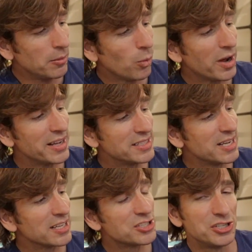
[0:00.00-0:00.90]
What it
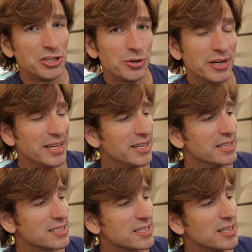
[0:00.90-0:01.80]
does do
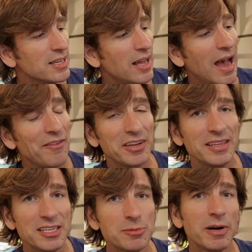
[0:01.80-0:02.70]
is
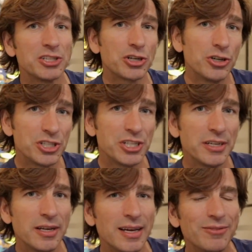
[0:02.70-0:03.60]
having this much
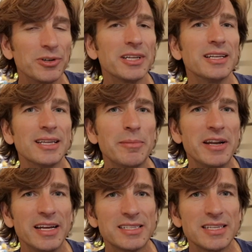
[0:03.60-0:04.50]
cushion really
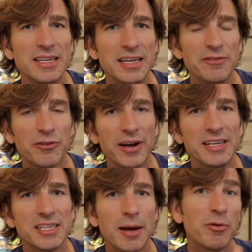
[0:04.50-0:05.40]
eliminates the need for any
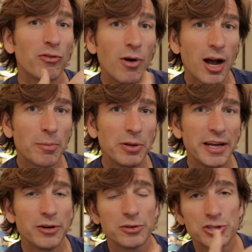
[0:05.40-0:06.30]
type of rock
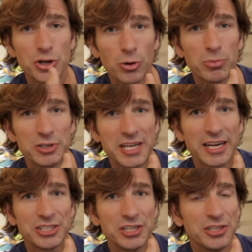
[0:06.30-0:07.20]
plate or stone
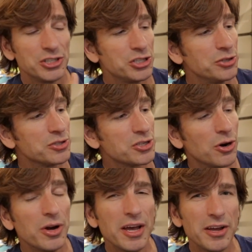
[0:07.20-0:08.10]
protection in a shoe.
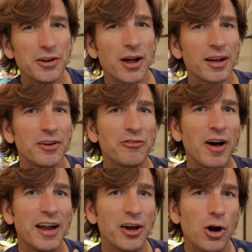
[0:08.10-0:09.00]
So you're not going to find a